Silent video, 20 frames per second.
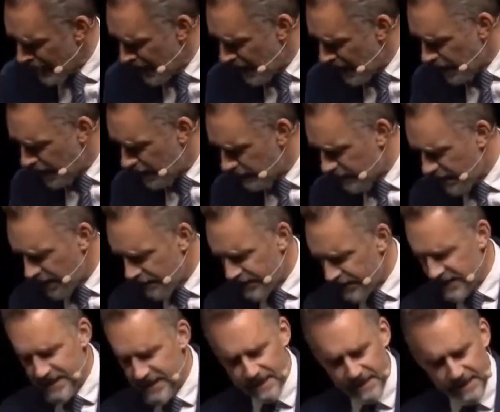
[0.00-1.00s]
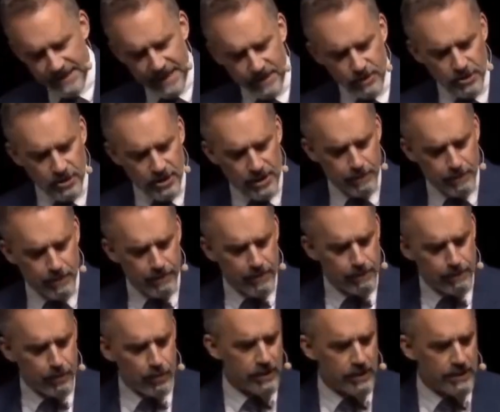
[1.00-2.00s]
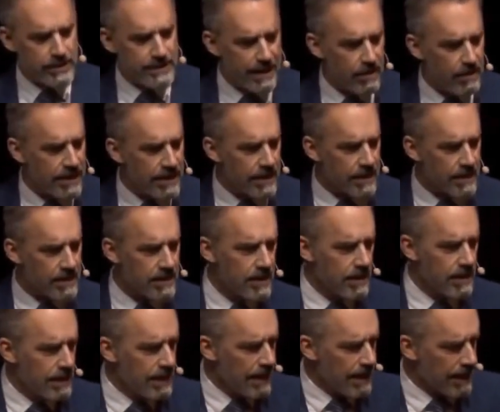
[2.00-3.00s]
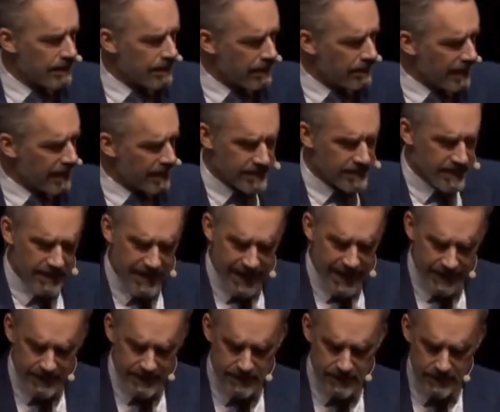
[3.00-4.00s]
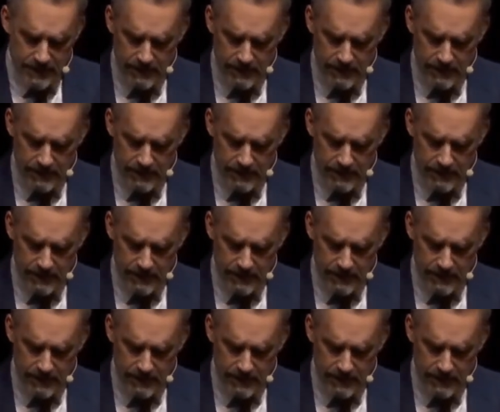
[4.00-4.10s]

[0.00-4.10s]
of the dictatorship of the proletariat. And that's the next